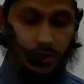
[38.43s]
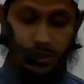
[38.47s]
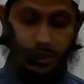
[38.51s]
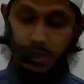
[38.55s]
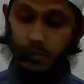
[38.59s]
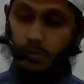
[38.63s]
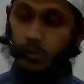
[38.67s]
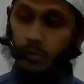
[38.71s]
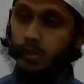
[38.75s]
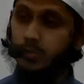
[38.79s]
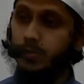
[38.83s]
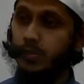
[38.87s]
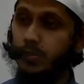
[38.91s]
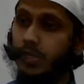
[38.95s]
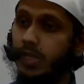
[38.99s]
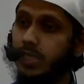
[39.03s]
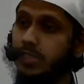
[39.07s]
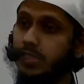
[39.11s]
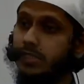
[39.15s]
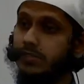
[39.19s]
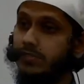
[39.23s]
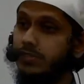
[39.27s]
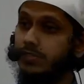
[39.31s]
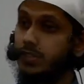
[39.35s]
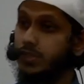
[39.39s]
most
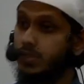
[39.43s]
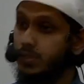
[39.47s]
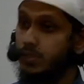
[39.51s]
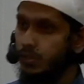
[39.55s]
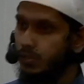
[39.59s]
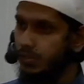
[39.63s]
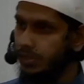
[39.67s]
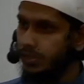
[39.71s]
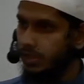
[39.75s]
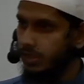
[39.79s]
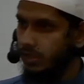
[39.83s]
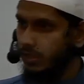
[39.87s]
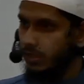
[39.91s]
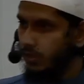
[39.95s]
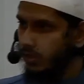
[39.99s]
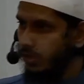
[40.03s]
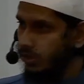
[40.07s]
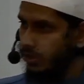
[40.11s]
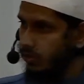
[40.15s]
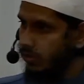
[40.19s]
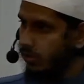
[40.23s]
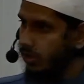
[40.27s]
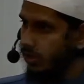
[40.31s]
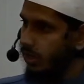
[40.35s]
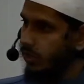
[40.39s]
productive story in the Holy
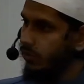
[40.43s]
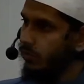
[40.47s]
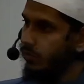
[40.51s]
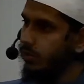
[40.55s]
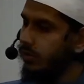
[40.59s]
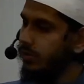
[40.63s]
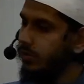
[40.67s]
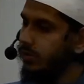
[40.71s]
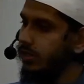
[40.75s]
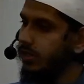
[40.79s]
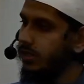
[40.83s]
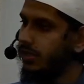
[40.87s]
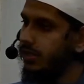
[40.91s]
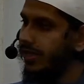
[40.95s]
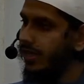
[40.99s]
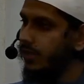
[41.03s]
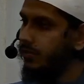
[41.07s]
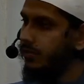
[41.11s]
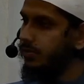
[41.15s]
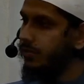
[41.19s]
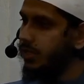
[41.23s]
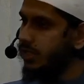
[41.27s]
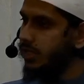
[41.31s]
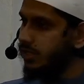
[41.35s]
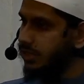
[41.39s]
Quran. What
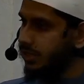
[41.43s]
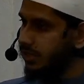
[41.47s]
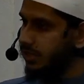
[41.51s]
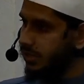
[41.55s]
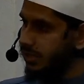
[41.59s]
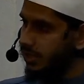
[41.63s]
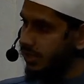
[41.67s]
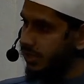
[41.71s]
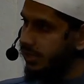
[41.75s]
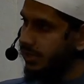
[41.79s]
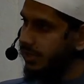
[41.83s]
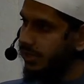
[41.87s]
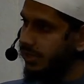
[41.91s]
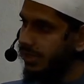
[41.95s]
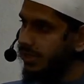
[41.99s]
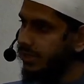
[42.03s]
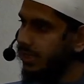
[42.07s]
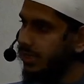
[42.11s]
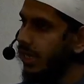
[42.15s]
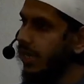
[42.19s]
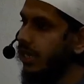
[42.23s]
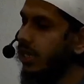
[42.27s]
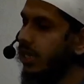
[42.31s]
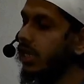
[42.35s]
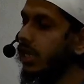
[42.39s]
that means is that there's
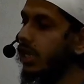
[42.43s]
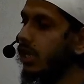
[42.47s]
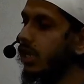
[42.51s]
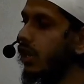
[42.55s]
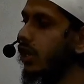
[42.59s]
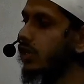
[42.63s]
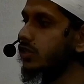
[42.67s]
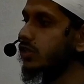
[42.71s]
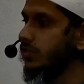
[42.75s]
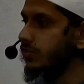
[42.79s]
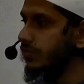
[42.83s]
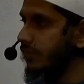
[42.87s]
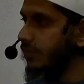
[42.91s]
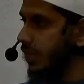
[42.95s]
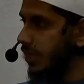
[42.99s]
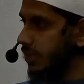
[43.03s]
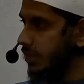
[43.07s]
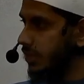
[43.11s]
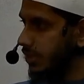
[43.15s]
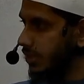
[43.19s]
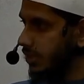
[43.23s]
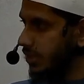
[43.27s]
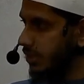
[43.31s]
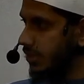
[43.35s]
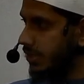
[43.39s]
a lot of
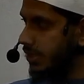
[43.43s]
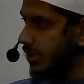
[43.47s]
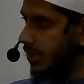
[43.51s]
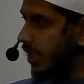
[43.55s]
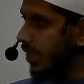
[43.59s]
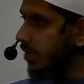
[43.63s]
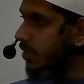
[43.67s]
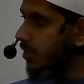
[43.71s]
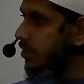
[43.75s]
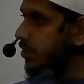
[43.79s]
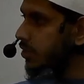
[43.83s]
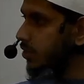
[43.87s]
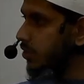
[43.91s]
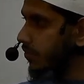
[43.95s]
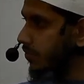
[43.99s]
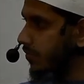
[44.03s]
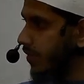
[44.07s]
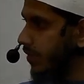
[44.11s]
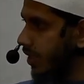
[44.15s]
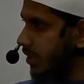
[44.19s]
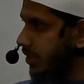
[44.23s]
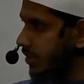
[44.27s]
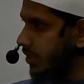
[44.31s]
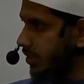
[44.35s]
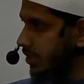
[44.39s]
lessons, tons of
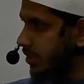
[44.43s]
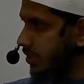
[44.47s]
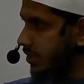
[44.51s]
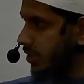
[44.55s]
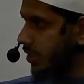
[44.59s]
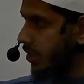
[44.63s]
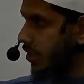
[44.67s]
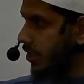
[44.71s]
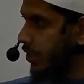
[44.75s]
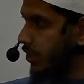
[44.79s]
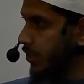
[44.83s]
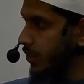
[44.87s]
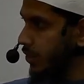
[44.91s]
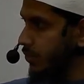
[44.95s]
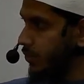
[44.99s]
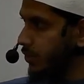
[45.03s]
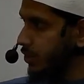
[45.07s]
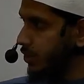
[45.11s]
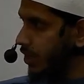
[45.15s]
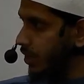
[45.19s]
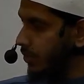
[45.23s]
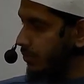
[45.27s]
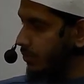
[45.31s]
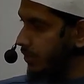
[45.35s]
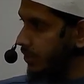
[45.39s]
lessons, which
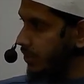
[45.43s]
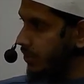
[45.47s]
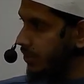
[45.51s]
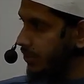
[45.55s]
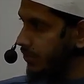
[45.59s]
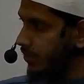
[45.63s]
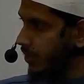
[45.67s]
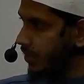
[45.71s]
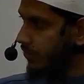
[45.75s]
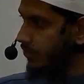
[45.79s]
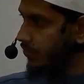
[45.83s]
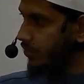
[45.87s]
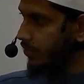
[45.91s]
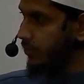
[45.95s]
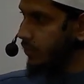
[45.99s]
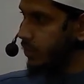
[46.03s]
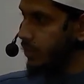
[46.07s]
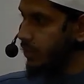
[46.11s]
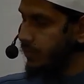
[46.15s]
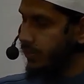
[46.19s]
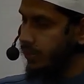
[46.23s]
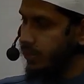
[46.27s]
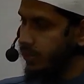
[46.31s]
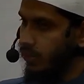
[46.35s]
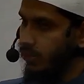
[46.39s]
can be derived from this
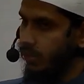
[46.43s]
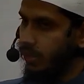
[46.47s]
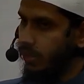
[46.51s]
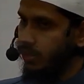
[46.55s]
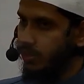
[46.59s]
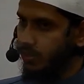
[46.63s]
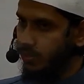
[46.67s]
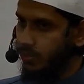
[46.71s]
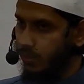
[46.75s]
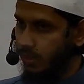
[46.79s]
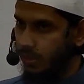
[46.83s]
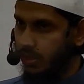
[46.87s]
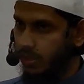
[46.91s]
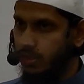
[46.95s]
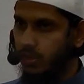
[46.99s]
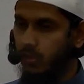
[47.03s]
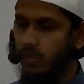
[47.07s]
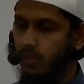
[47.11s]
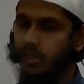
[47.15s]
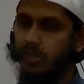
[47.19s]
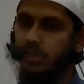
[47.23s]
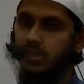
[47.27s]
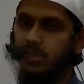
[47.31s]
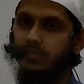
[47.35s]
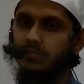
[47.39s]
particular surah.
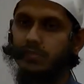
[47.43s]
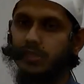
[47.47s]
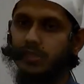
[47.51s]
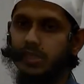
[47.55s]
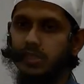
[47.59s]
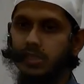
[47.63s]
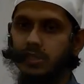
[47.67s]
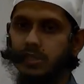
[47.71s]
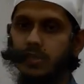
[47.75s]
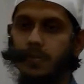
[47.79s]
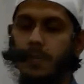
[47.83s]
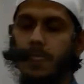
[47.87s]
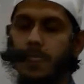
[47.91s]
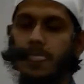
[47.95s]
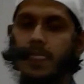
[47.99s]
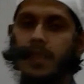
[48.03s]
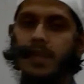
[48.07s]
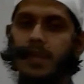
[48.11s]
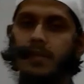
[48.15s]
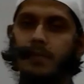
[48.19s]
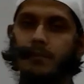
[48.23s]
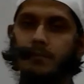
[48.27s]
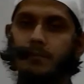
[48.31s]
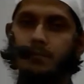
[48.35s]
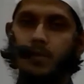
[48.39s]
Scholars have written
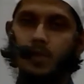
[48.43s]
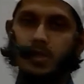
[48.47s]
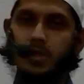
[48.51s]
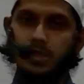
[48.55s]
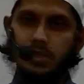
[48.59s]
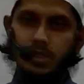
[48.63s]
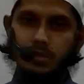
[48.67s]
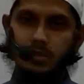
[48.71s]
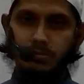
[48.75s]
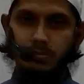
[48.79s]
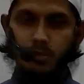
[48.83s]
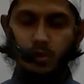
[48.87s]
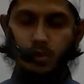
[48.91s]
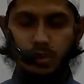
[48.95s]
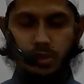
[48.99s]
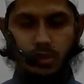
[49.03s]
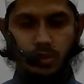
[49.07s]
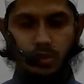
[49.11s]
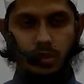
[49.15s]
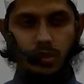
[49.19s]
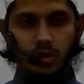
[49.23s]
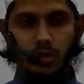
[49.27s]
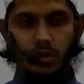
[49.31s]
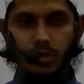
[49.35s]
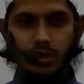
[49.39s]
books and books,
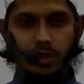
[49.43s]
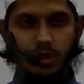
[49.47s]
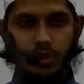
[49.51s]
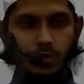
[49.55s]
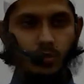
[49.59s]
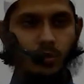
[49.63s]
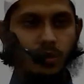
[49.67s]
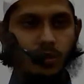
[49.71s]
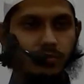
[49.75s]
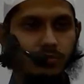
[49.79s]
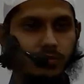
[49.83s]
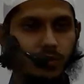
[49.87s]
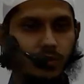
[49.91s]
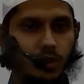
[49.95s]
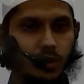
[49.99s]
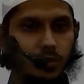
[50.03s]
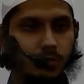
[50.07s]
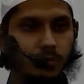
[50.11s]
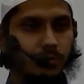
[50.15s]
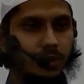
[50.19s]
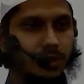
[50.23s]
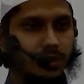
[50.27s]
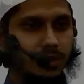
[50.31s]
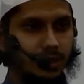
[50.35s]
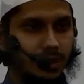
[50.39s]
not only in one
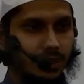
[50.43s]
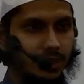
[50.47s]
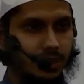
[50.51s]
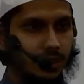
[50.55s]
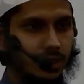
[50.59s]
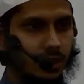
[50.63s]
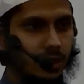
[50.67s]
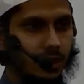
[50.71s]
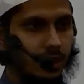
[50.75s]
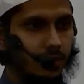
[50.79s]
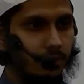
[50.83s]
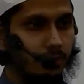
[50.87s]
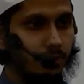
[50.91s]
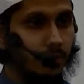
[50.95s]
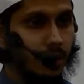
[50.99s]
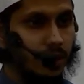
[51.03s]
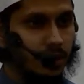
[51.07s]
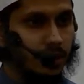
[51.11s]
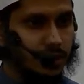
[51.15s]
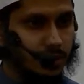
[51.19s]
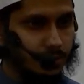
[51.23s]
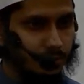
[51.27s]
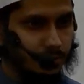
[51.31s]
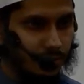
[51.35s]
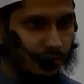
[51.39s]
volume, but in
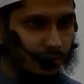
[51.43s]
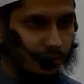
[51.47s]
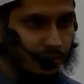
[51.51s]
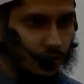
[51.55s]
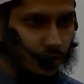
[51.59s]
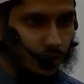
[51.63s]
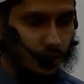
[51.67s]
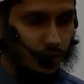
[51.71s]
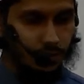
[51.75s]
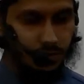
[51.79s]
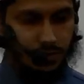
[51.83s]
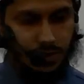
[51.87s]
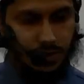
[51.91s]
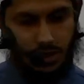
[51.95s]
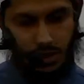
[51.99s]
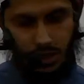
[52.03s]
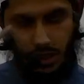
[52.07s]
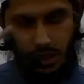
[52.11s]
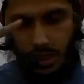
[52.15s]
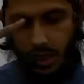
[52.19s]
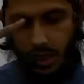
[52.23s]
multiple volumes.